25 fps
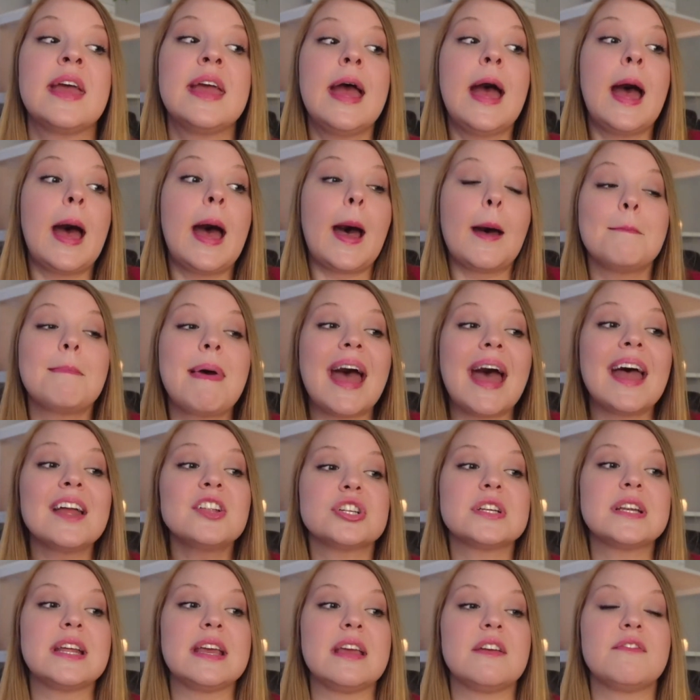
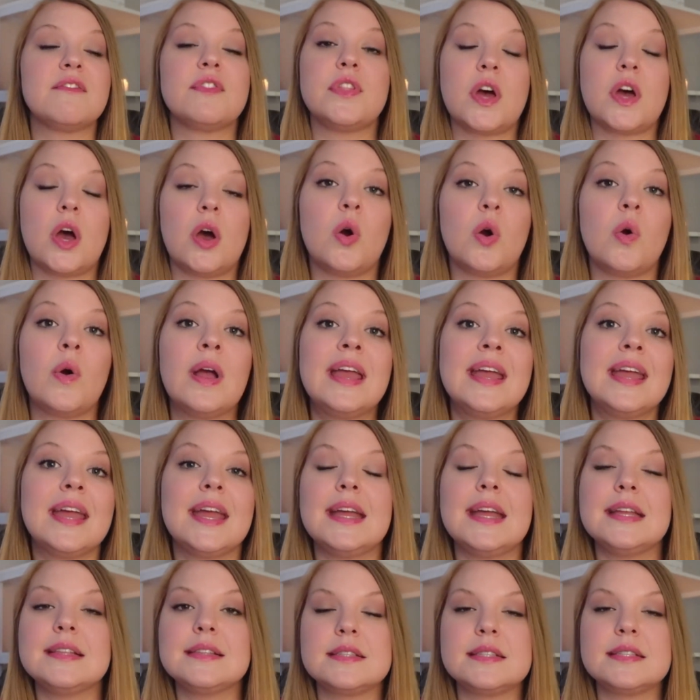Imagine if though,
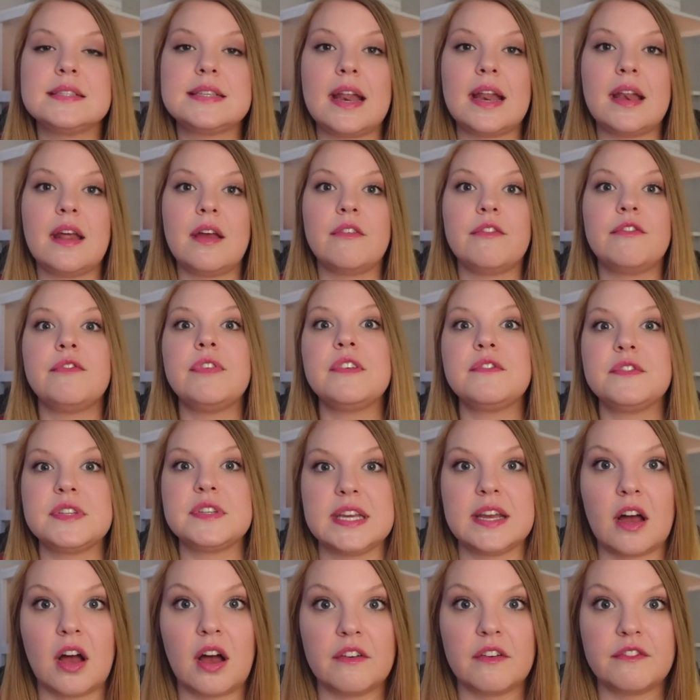instead of fifty
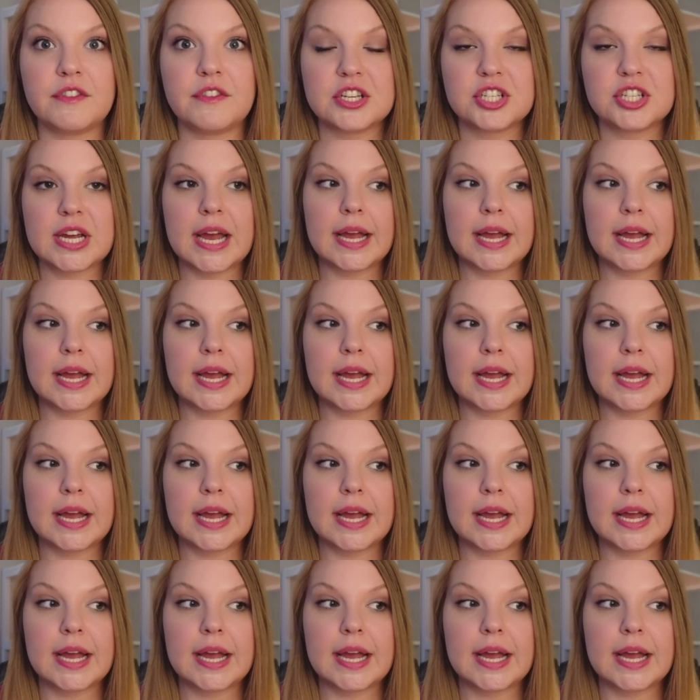coffee chats,